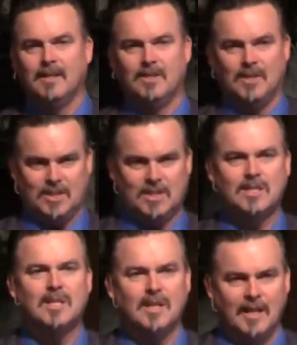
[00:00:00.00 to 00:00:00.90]
Just
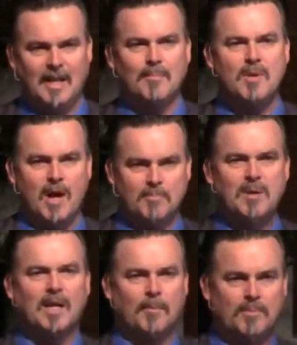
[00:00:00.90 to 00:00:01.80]
let him not
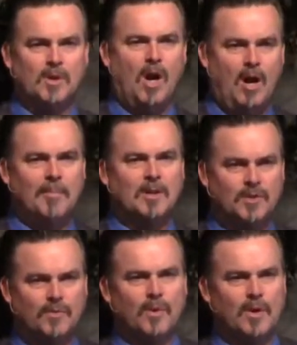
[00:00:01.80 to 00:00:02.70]
pick up your garbage
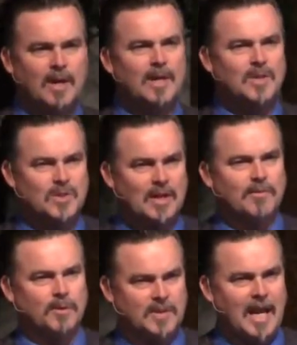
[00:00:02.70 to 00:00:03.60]
for
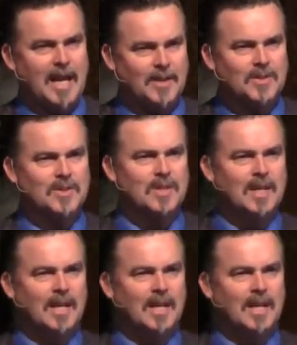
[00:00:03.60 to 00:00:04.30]
several days